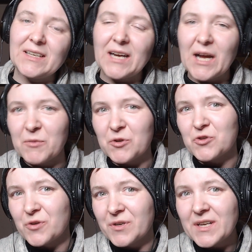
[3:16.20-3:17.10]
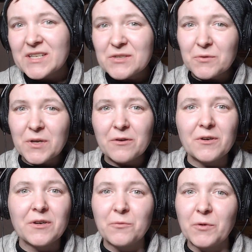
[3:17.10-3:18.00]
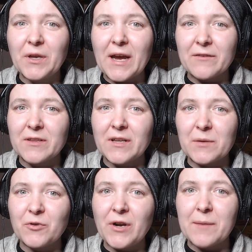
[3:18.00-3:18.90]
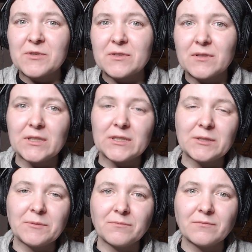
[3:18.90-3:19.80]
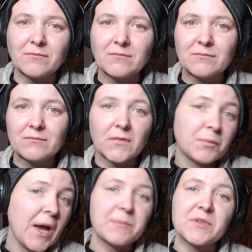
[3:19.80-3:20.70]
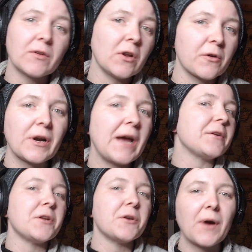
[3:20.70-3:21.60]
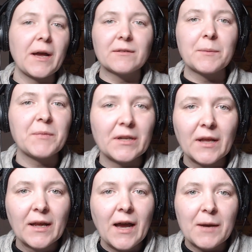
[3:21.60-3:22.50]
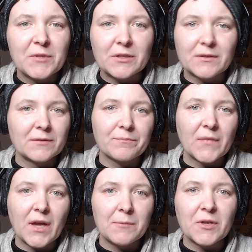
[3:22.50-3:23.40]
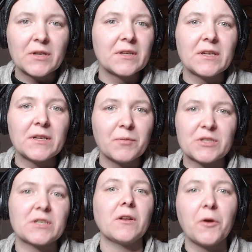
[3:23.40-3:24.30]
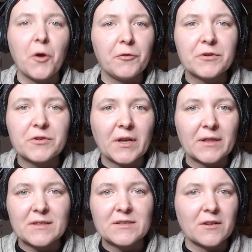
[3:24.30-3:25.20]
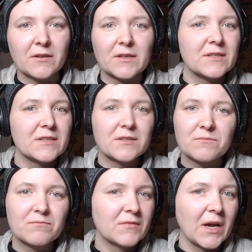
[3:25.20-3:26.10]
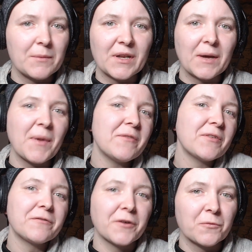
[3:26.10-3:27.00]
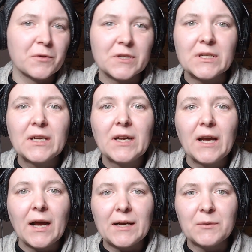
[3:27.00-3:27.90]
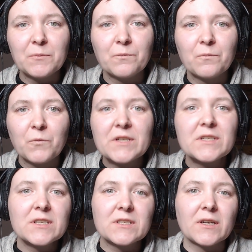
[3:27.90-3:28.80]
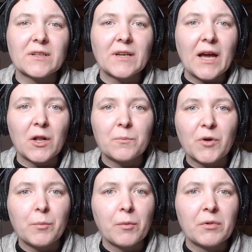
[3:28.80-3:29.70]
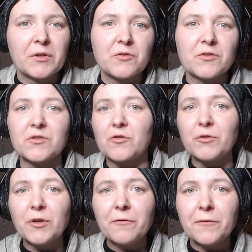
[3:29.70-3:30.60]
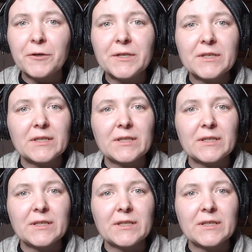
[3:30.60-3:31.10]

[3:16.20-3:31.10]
I'm not sure, next week or the week after that, perhaps. Perhaps even longer. I don't know. I mean, I'm not in any particular hurry to get this done. I'm having fun with it. Once it's done, I'll probably do a tutorial for it.